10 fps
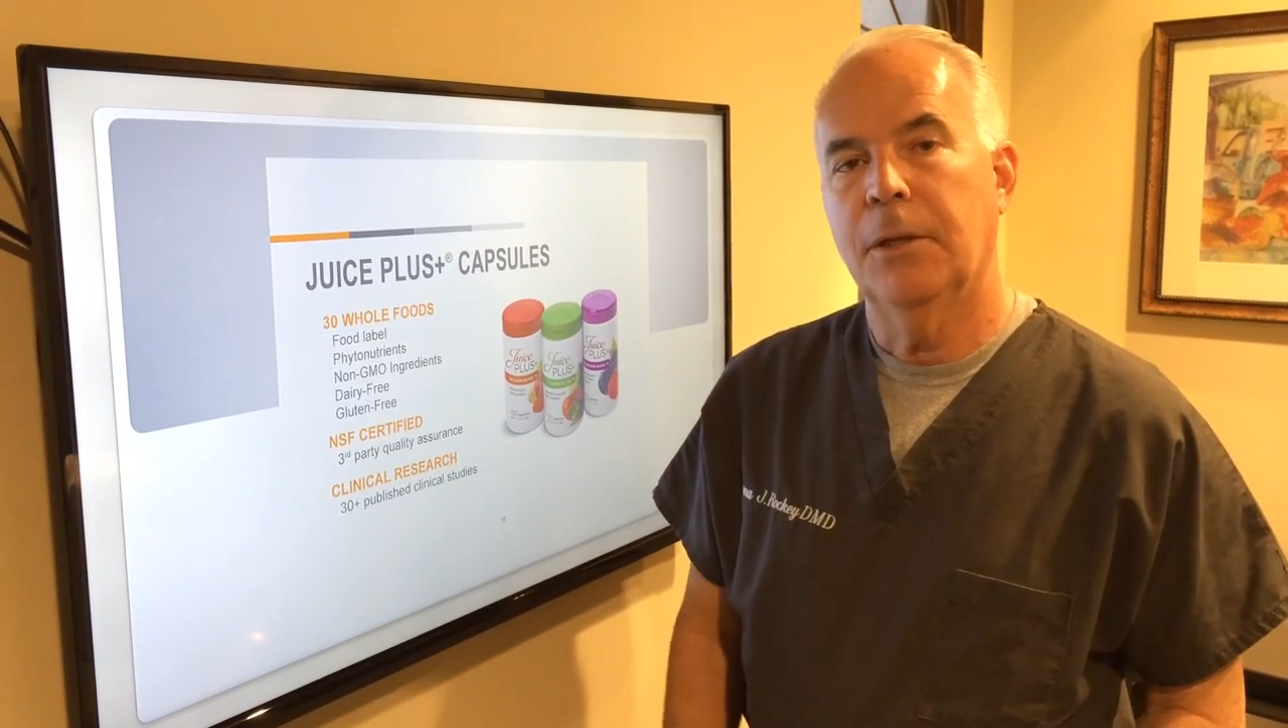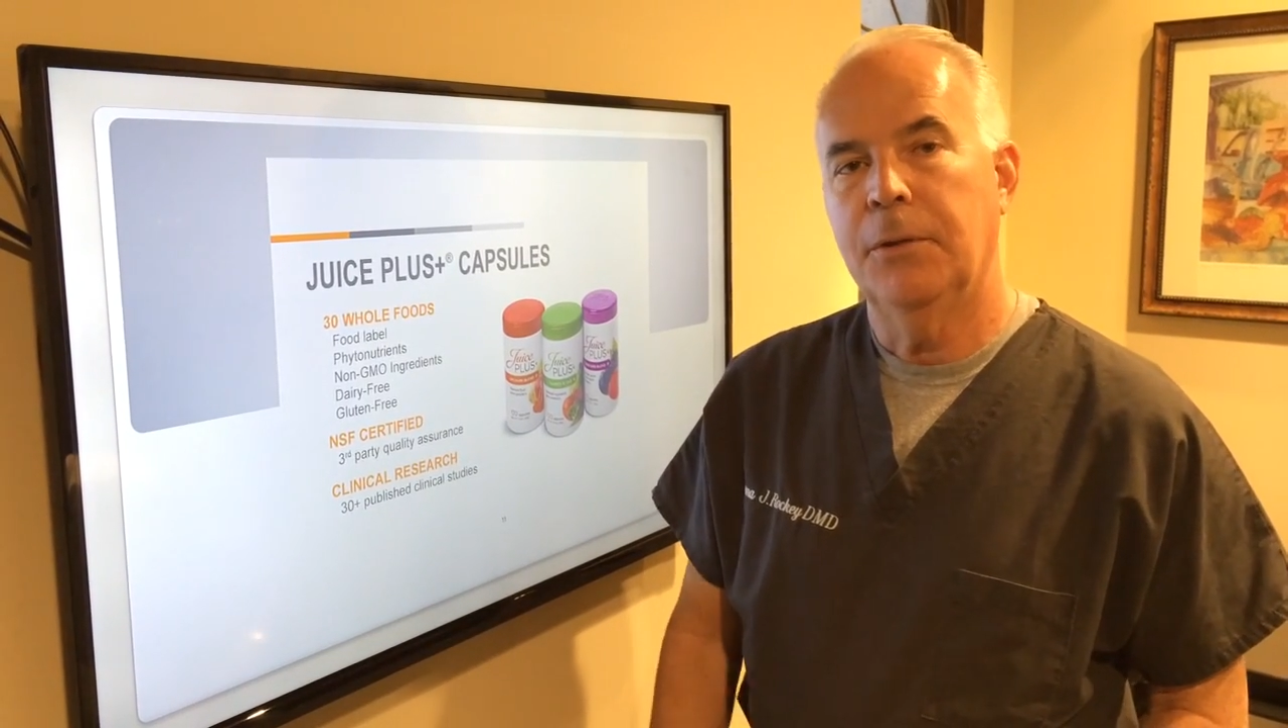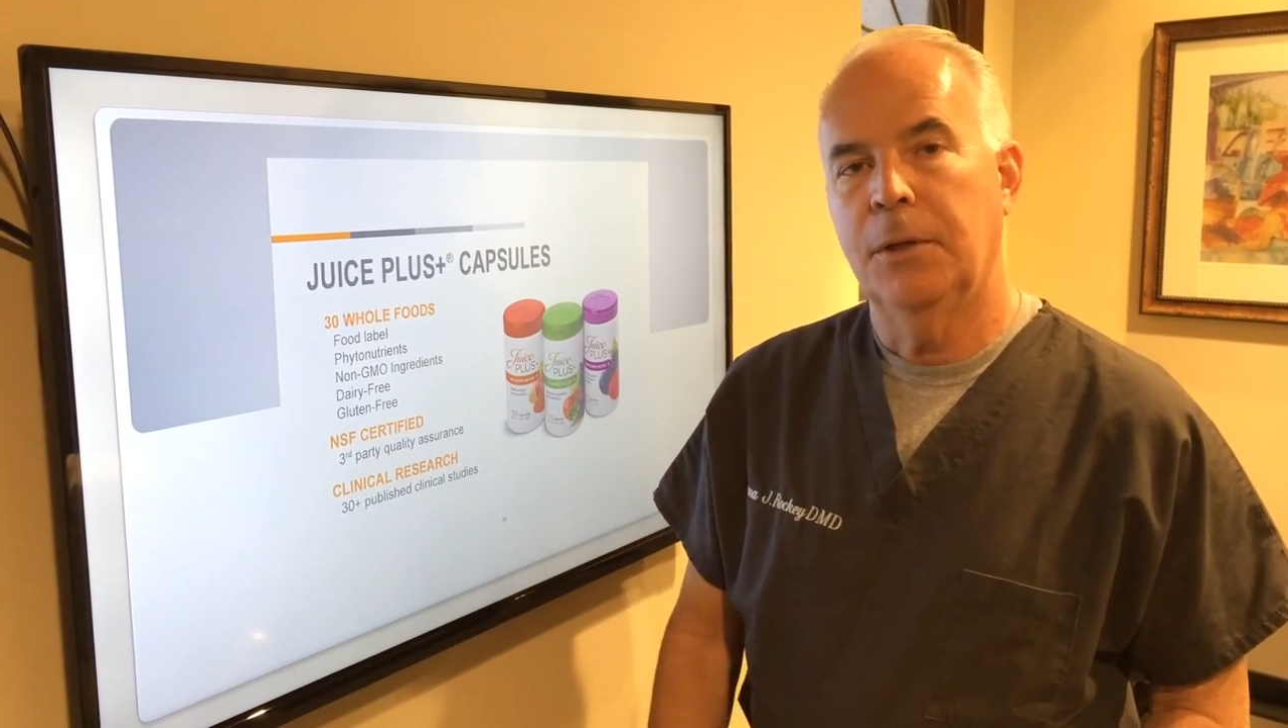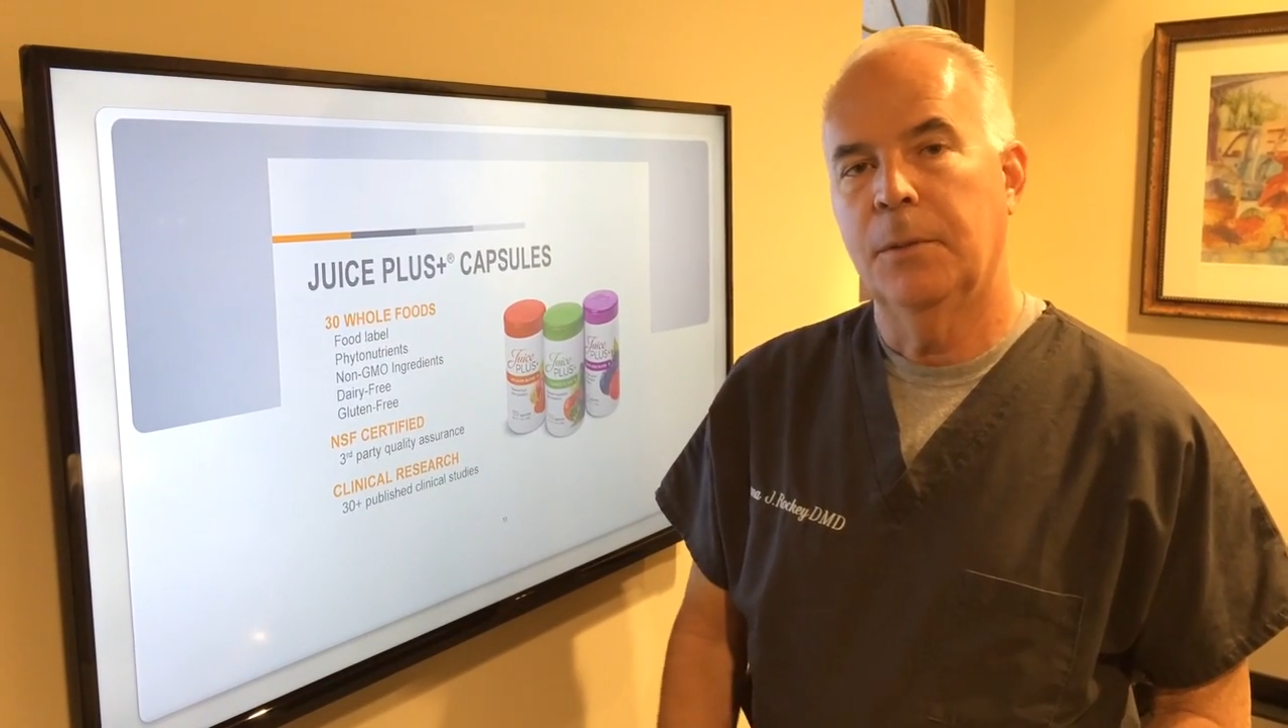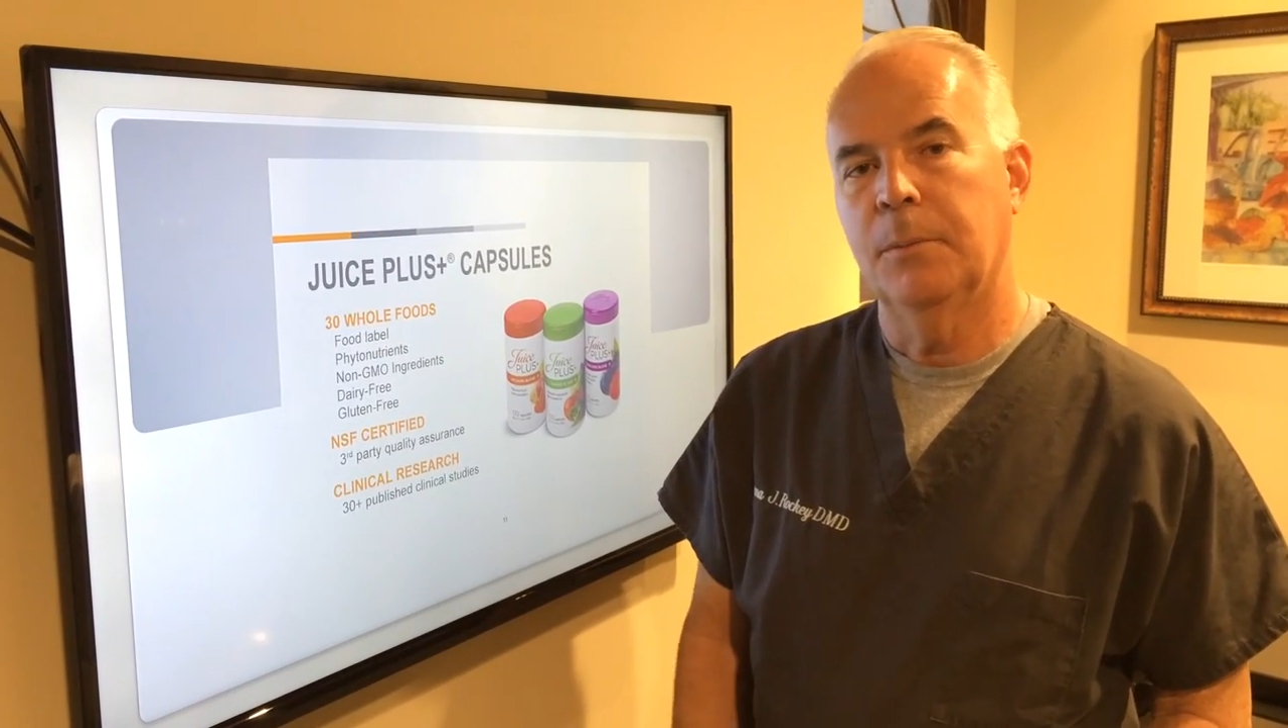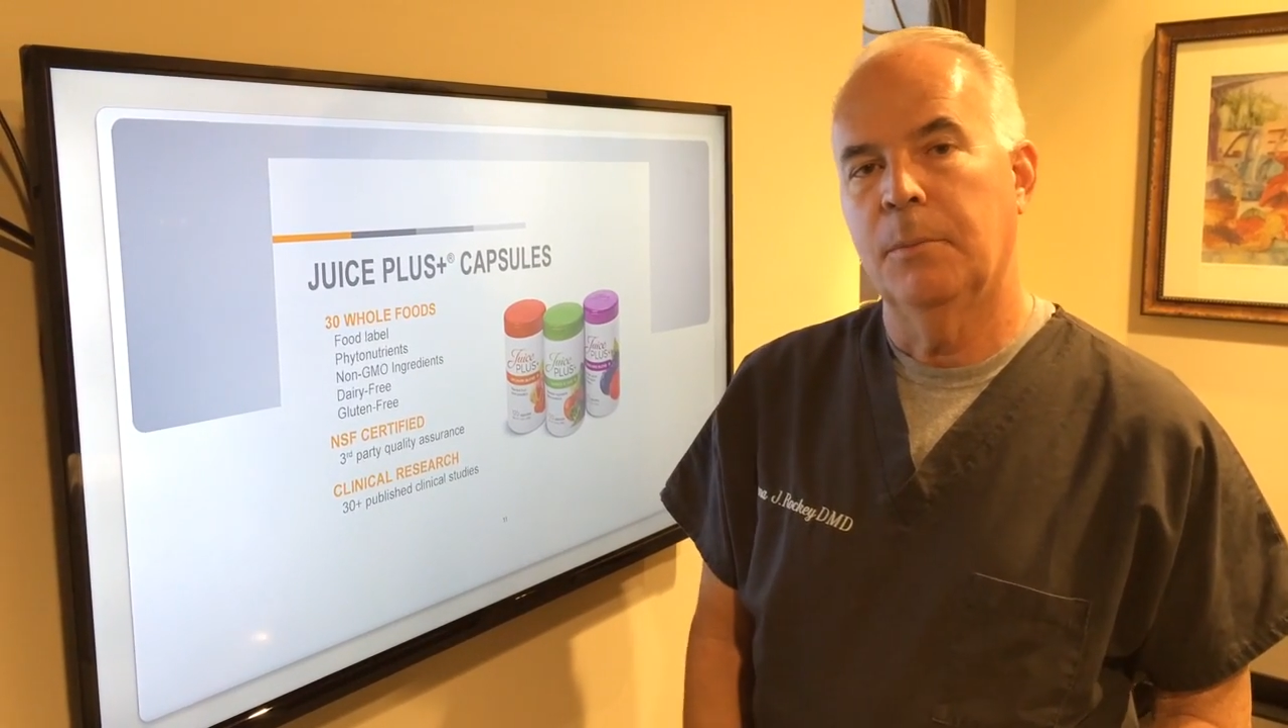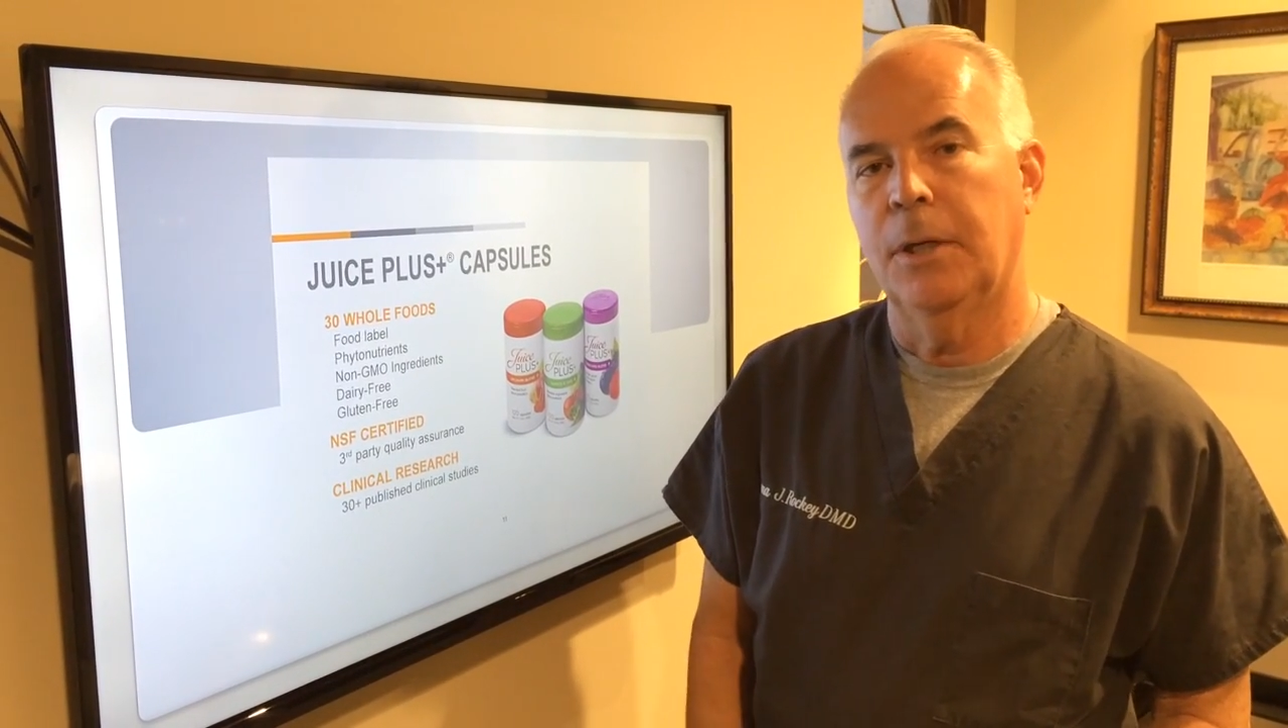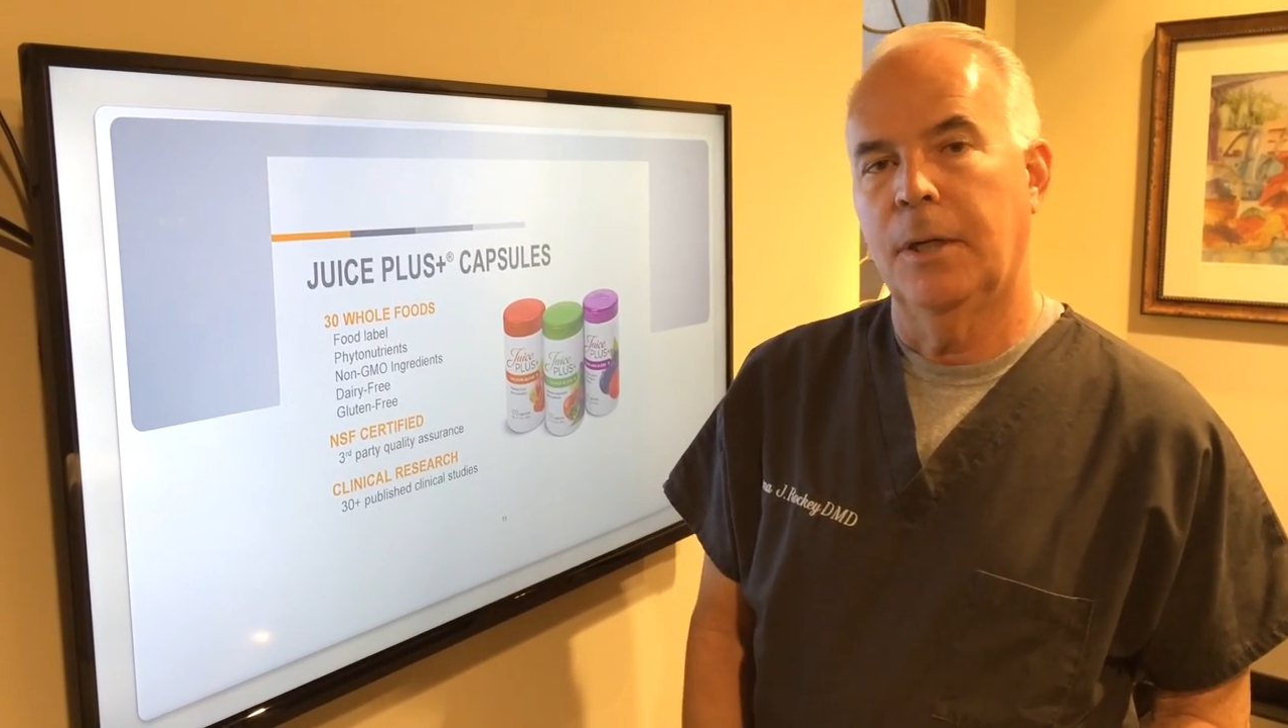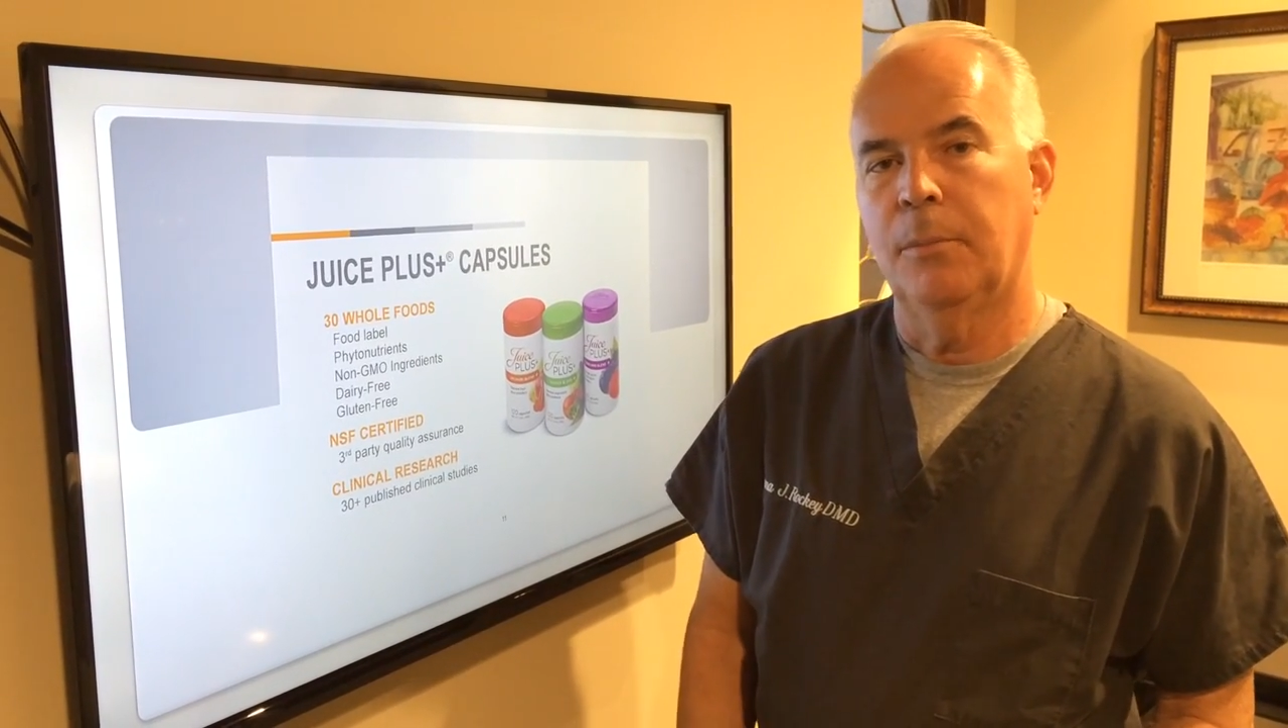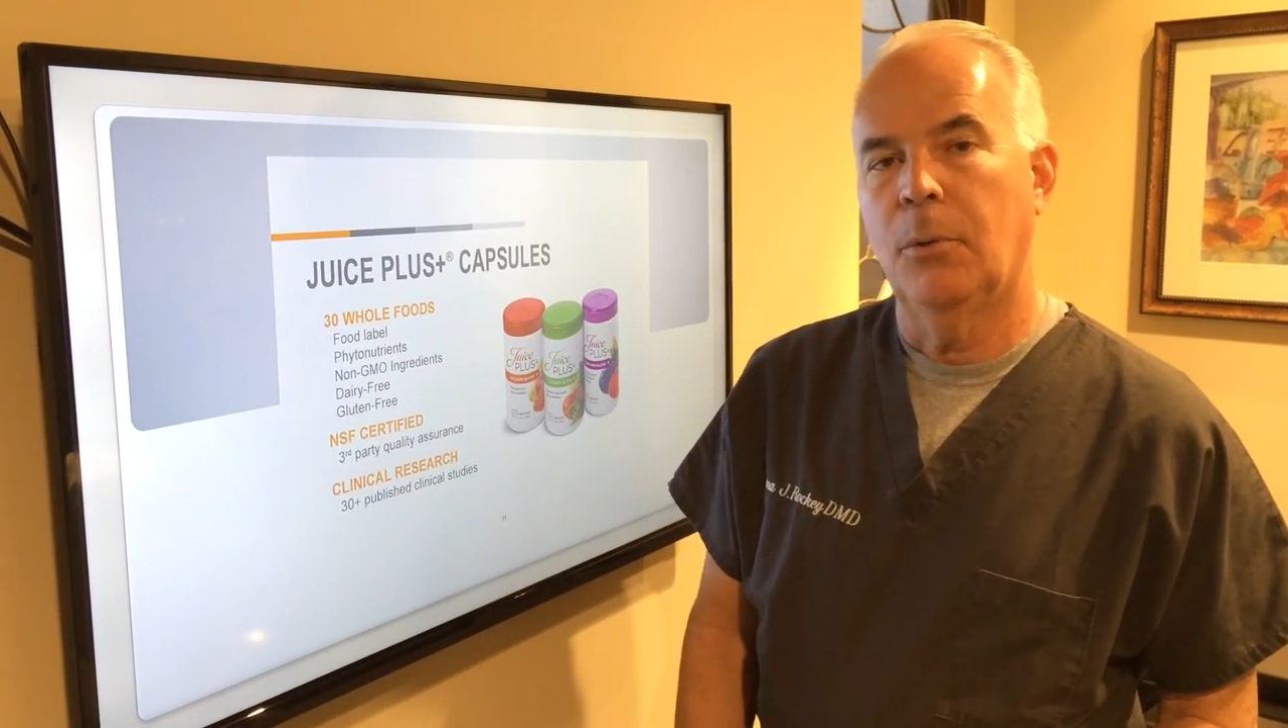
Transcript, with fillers: healthier uh,